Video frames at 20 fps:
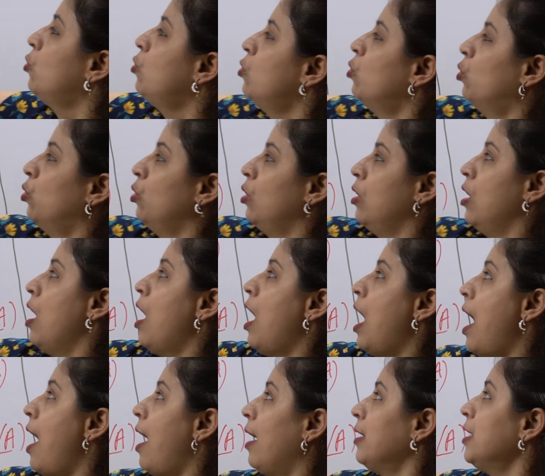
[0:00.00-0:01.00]
to
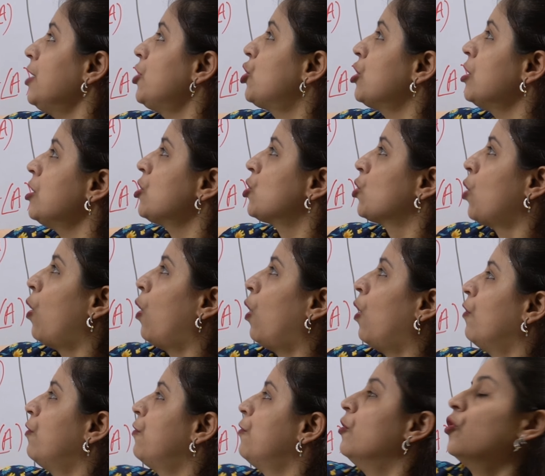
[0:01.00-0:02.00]
RHS
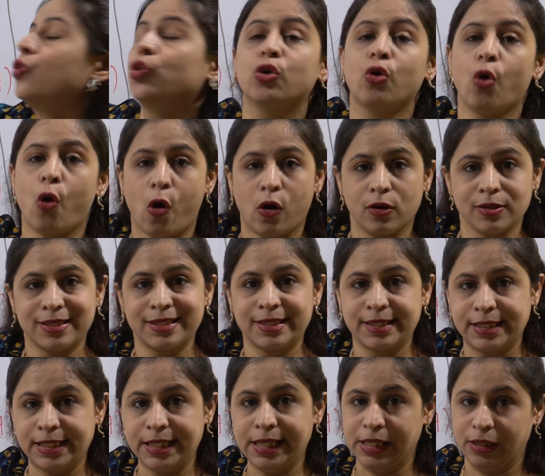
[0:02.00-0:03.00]
of cos
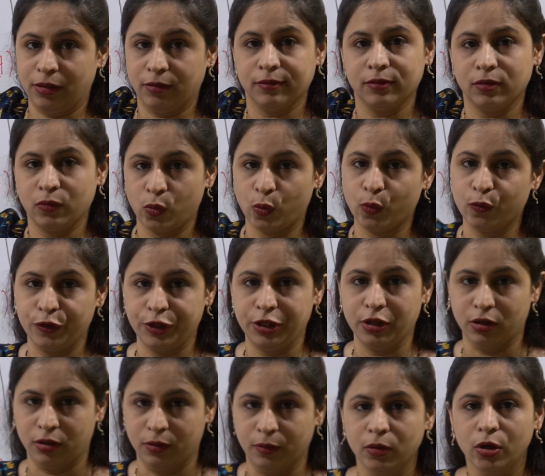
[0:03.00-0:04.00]
C over
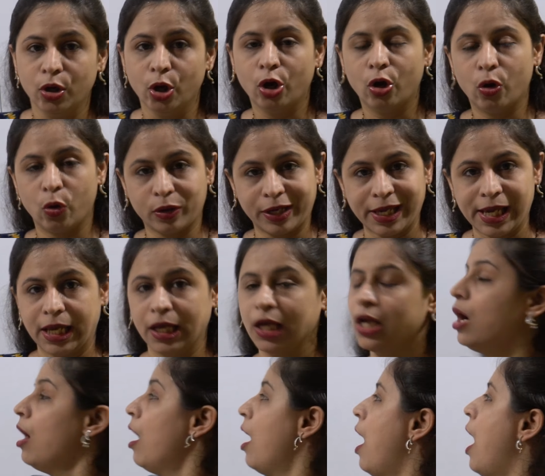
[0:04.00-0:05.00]
here. Okay,
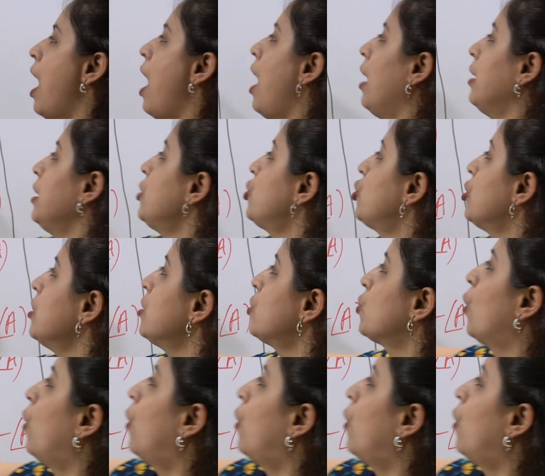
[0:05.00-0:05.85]
RHS